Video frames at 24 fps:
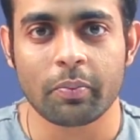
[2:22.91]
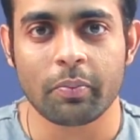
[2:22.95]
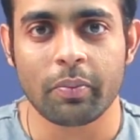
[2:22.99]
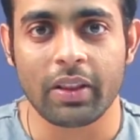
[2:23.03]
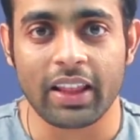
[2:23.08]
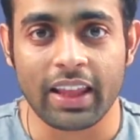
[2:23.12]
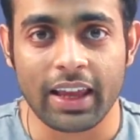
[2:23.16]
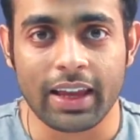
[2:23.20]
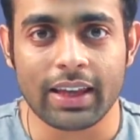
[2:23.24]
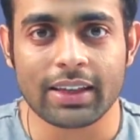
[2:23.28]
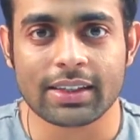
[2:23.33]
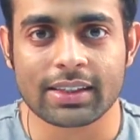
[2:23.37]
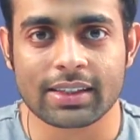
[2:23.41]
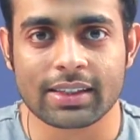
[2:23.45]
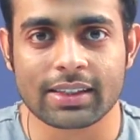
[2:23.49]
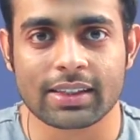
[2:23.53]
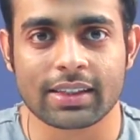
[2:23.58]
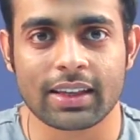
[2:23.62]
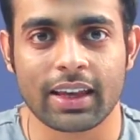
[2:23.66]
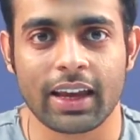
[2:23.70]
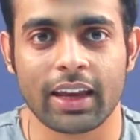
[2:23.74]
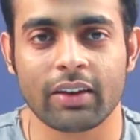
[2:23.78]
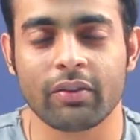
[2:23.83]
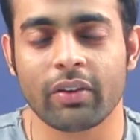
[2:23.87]

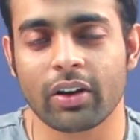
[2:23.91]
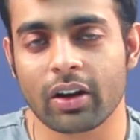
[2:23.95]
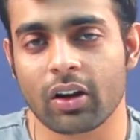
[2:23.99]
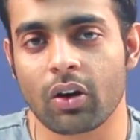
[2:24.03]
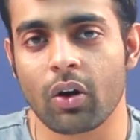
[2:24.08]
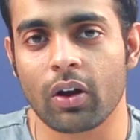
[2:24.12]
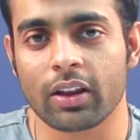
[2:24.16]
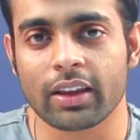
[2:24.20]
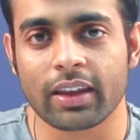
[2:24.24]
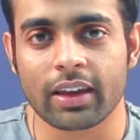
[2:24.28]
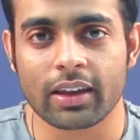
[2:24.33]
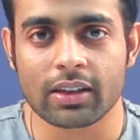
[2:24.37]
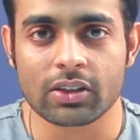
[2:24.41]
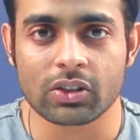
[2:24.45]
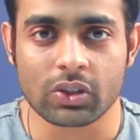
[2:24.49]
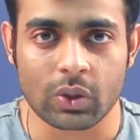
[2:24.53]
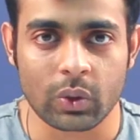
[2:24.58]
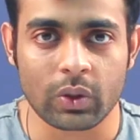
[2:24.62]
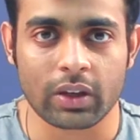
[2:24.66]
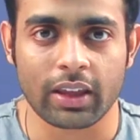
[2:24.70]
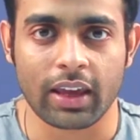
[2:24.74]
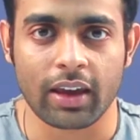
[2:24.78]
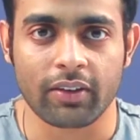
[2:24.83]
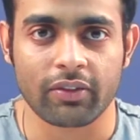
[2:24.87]
place and we're calling it
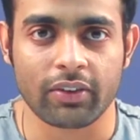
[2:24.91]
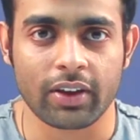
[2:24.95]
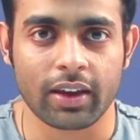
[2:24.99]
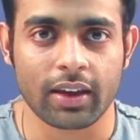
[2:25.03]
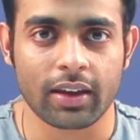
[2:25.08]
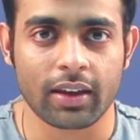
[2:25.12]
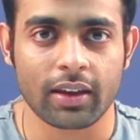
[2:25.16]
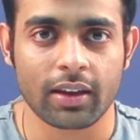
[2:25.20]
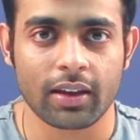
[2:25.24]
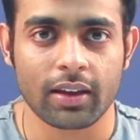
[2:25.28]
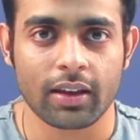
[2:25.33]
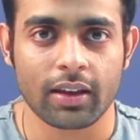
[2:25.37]
Zone Cafe.